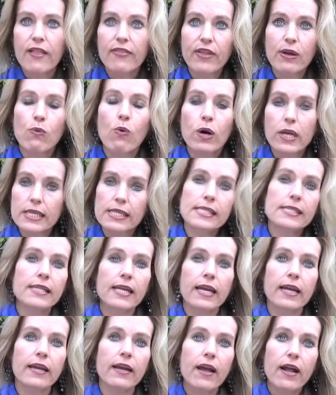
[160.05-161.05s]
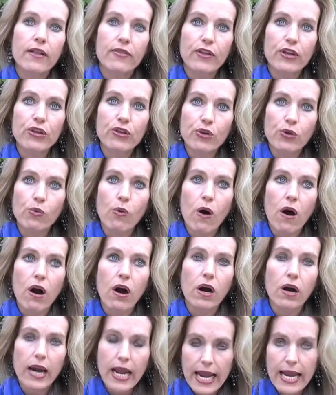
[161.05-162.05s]
They want to see that you
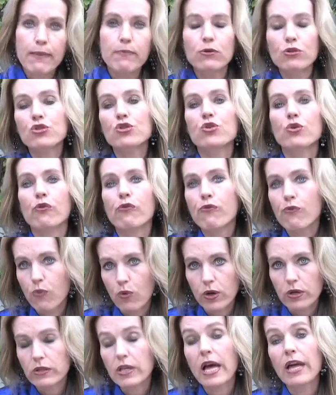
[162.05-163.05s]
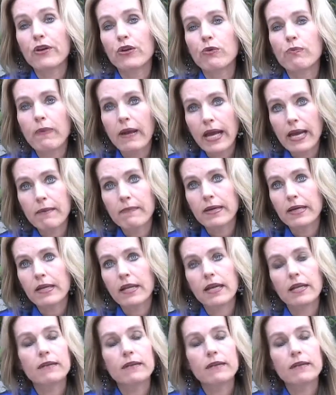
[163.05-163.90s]
are able to afford that new payment.